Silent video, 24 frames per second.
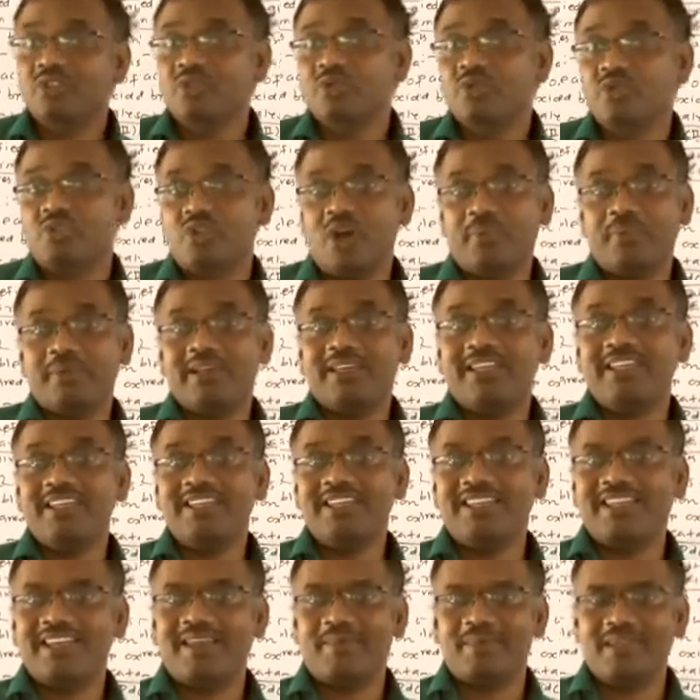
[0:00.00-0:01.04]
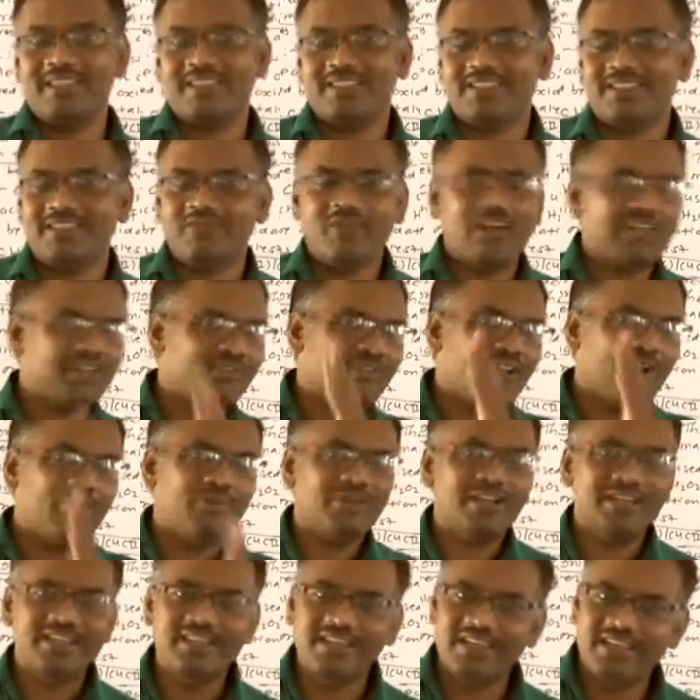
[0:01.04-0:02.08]
use of green chemistry. What we
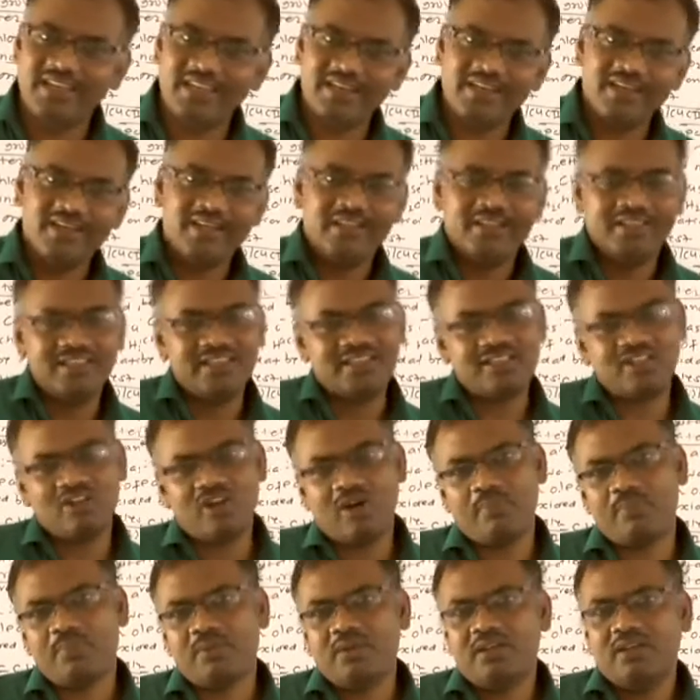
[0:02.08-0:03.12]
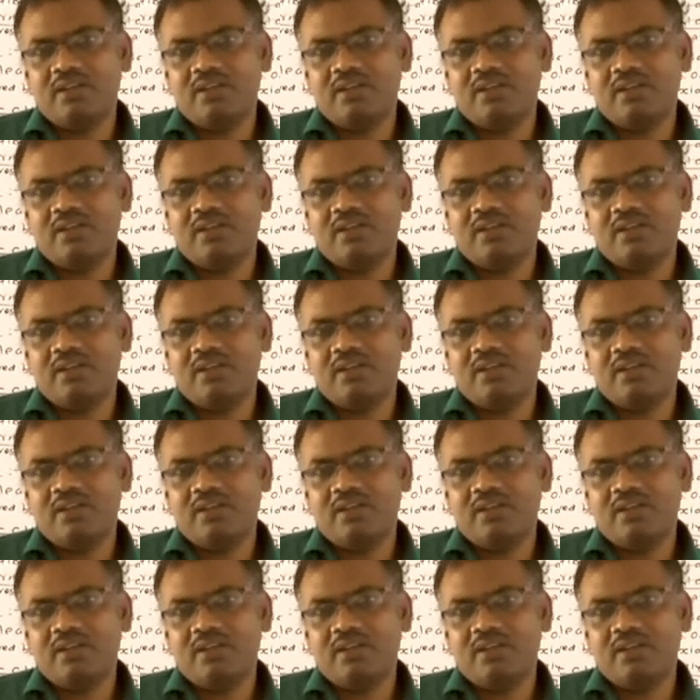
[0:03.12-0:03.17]
have done here, instead of